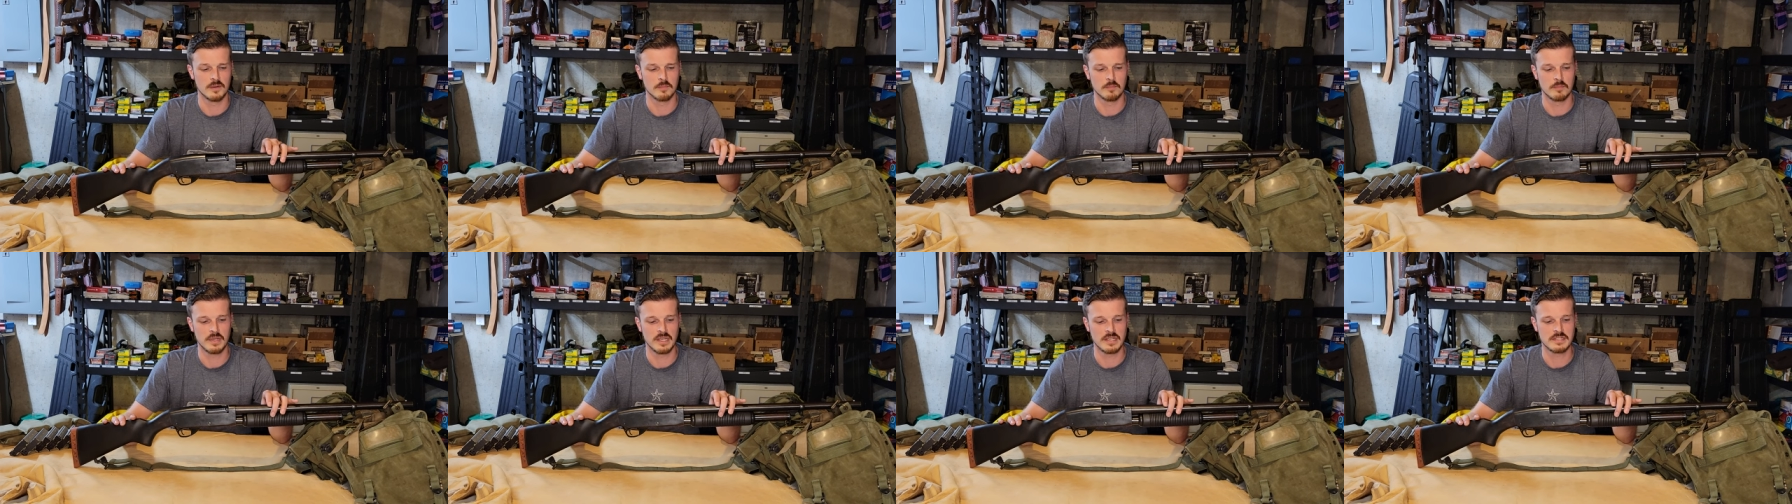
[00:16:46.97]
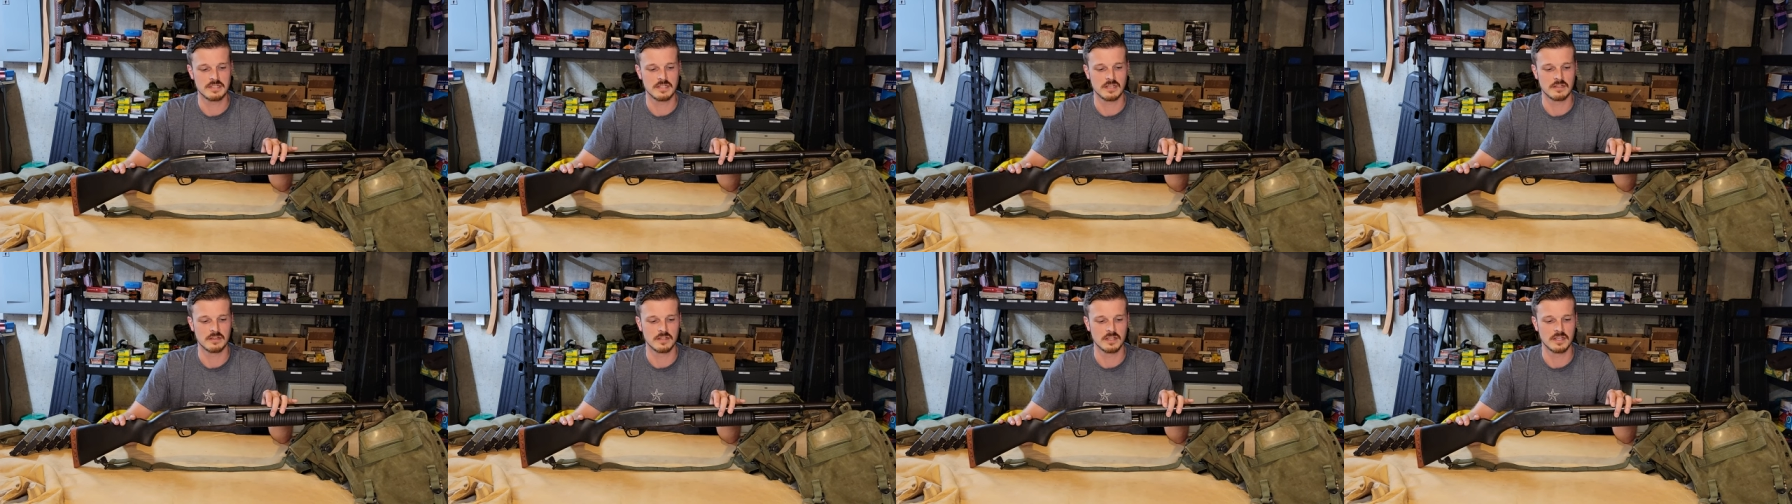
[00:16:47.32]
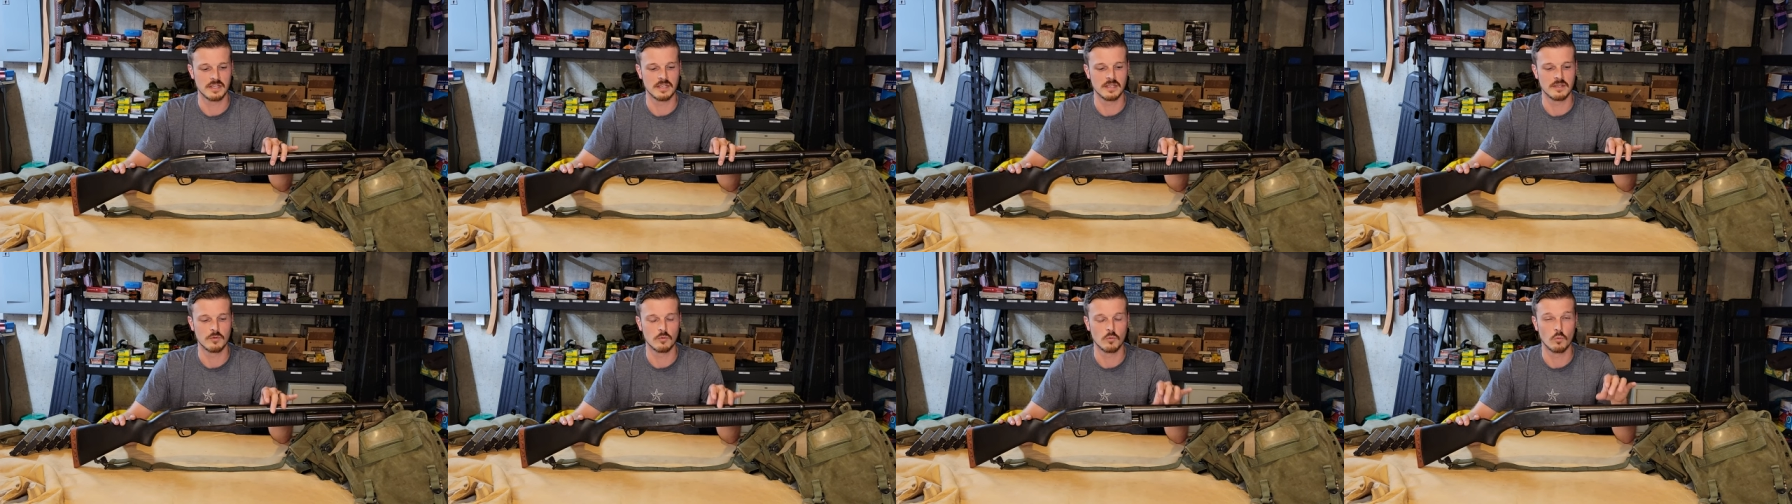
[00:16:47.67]

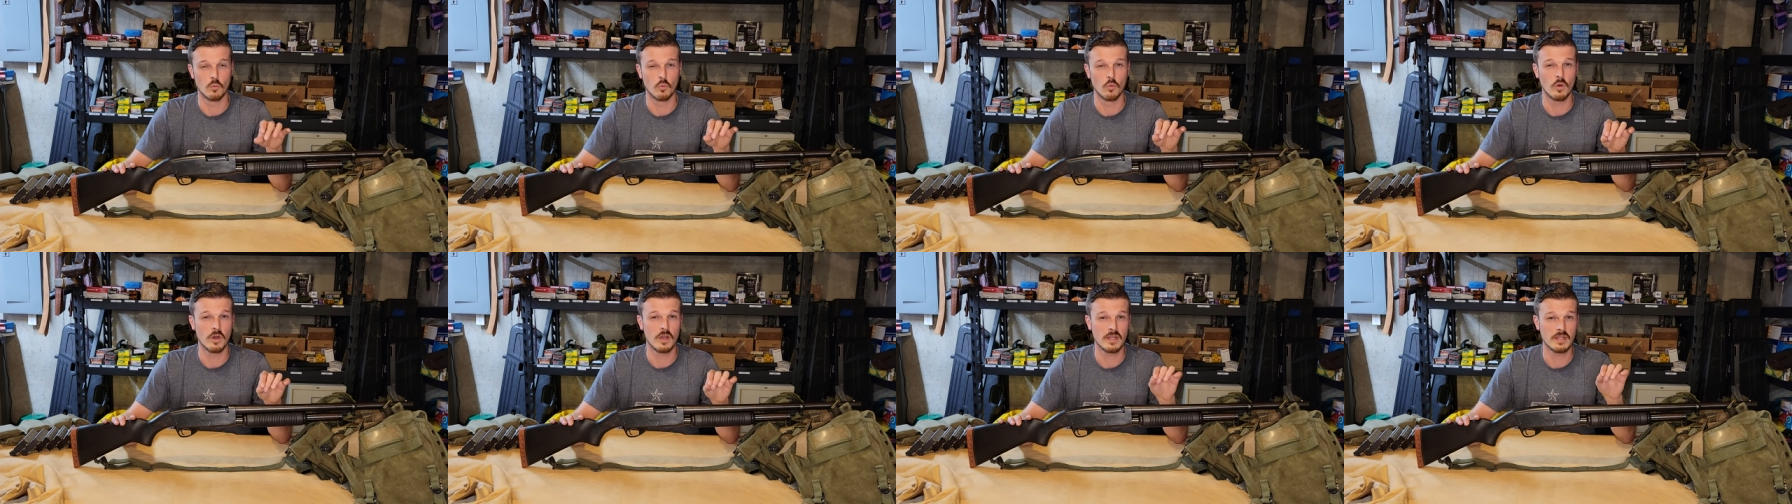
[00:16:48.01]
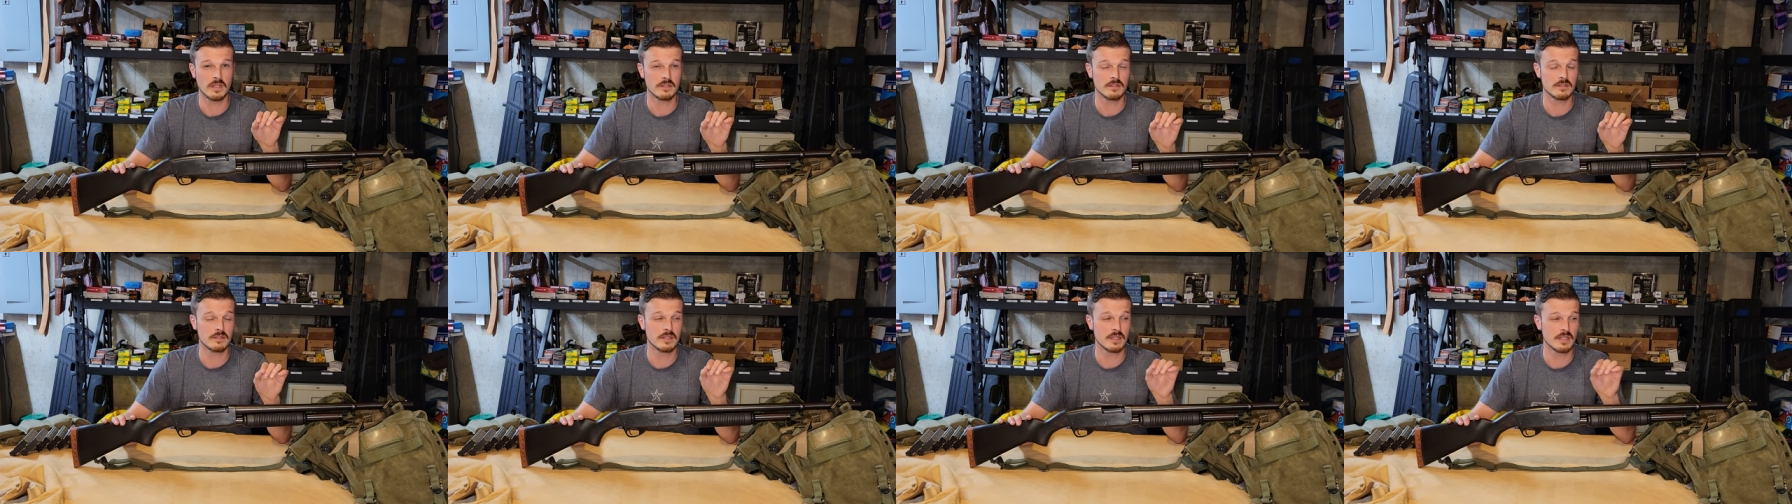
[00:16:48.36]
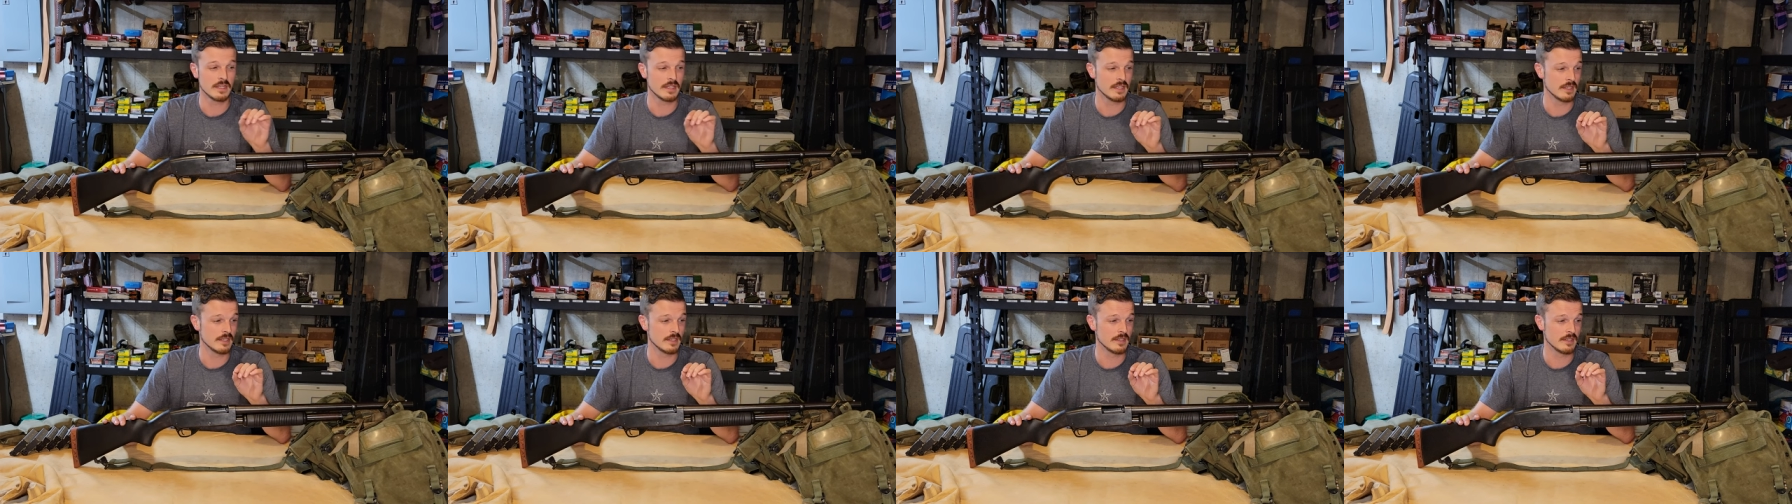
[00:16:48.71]
basically
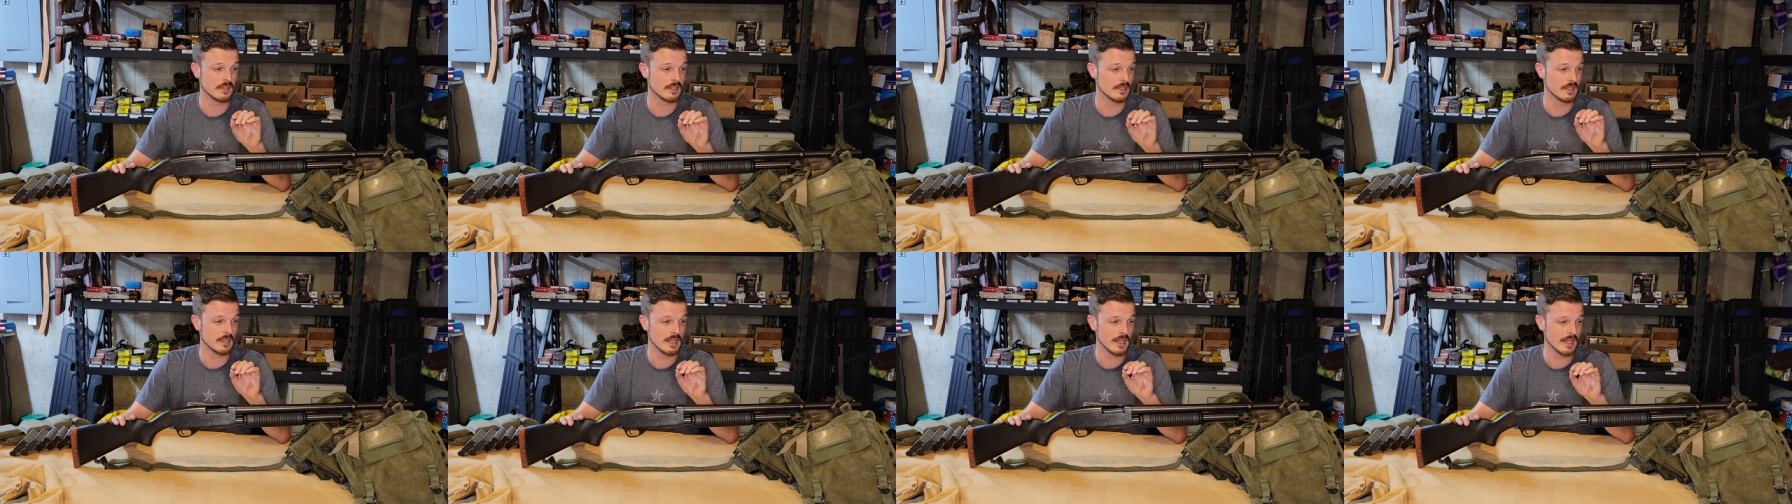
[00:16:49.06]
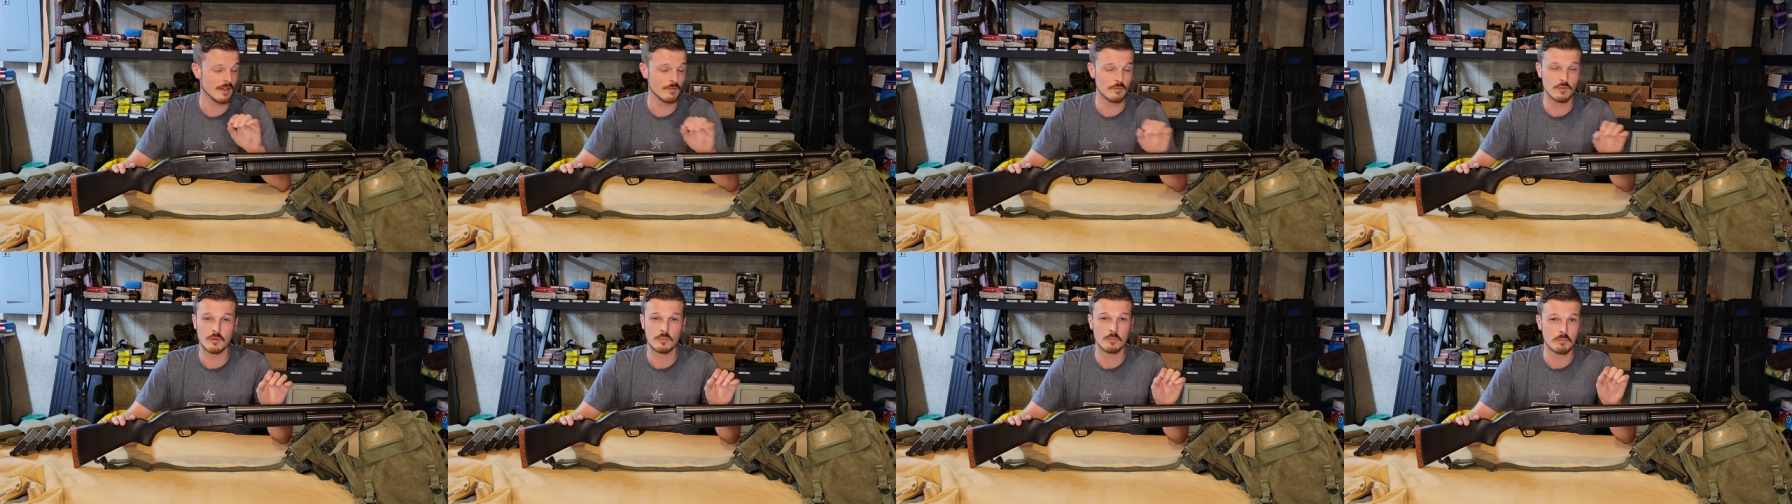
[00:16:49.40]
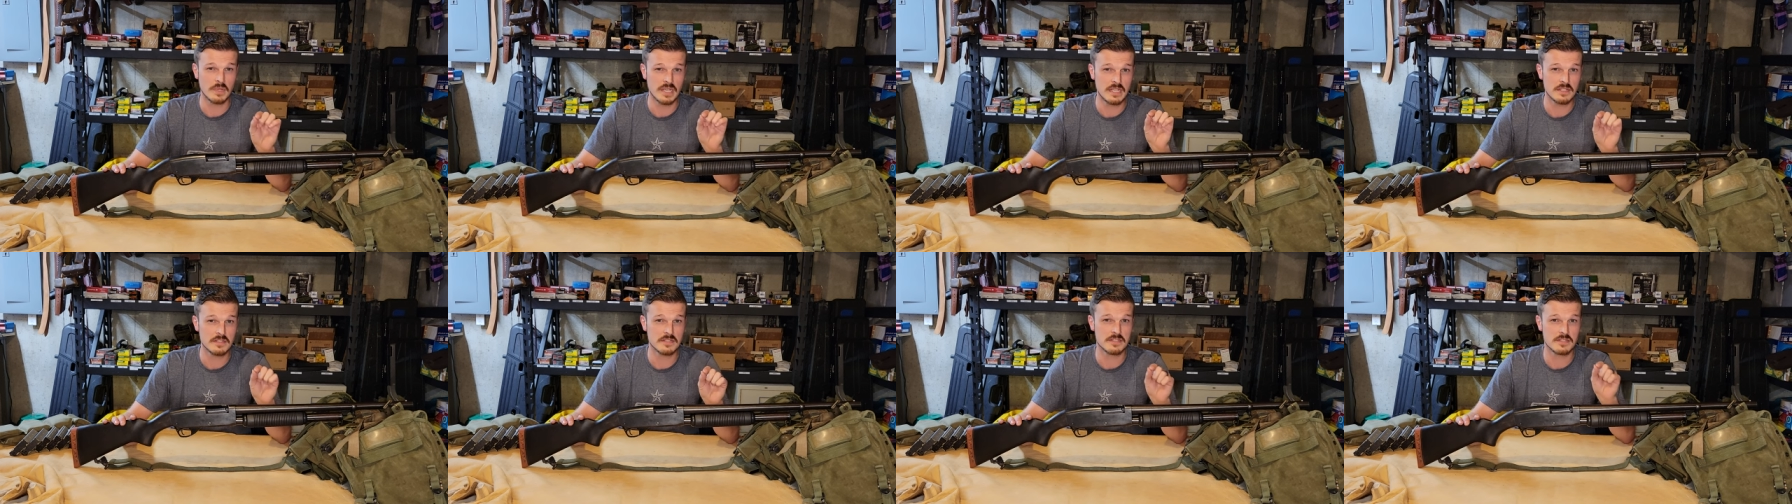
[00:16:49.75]
whatever
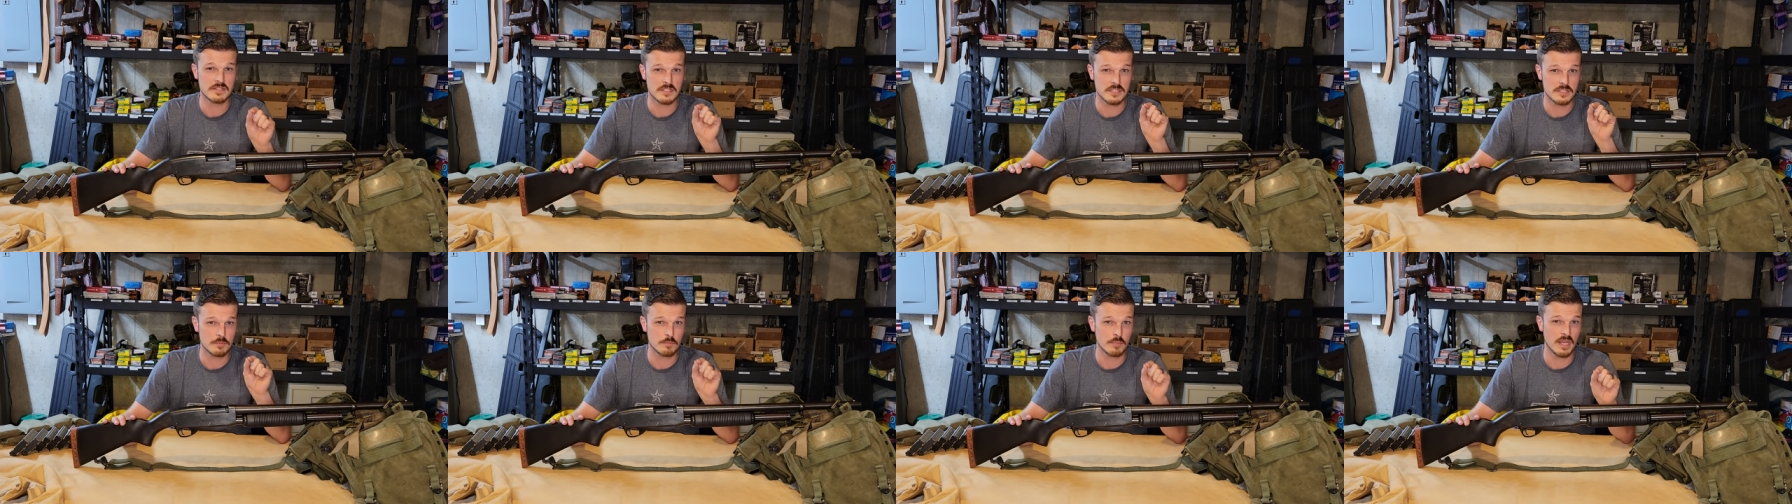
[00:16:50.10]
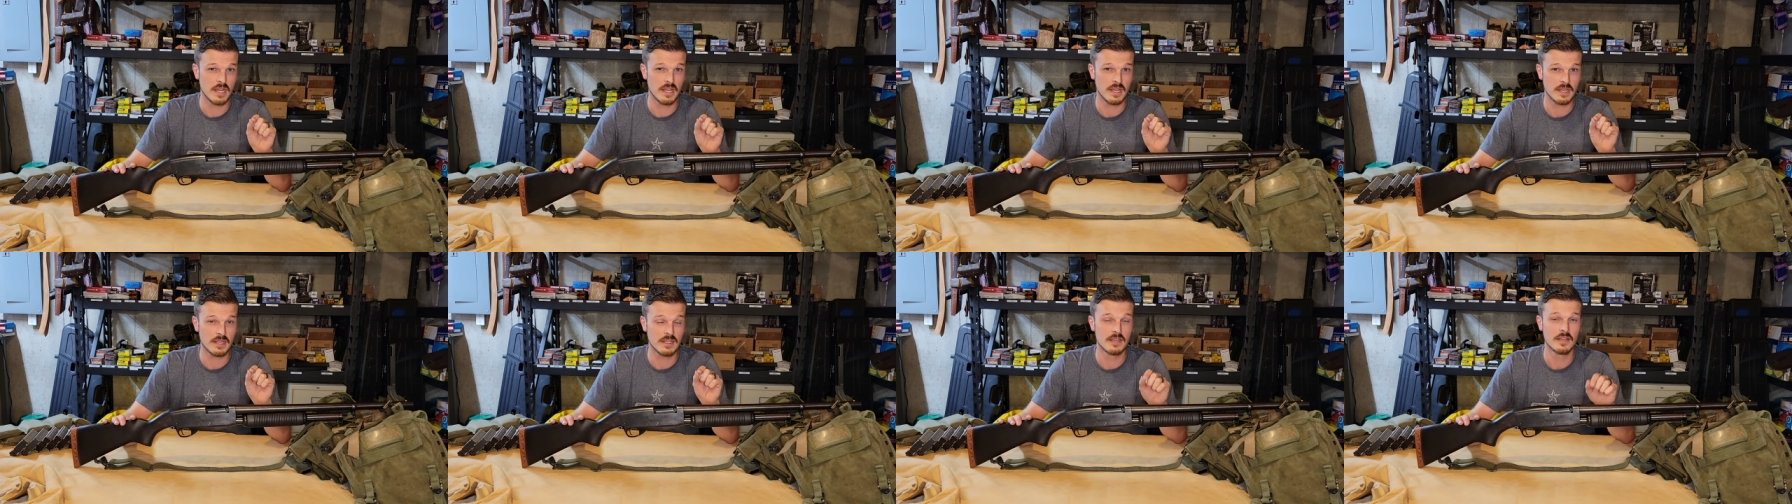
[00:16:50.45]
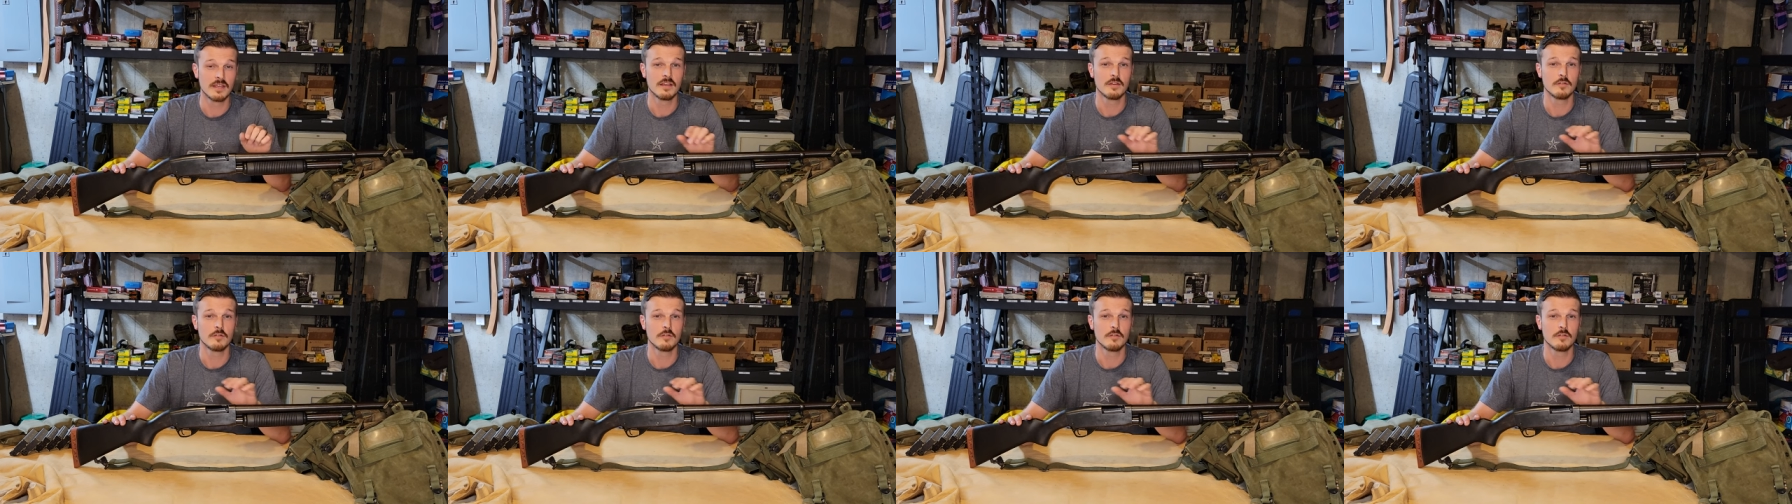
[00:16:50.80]
meets spec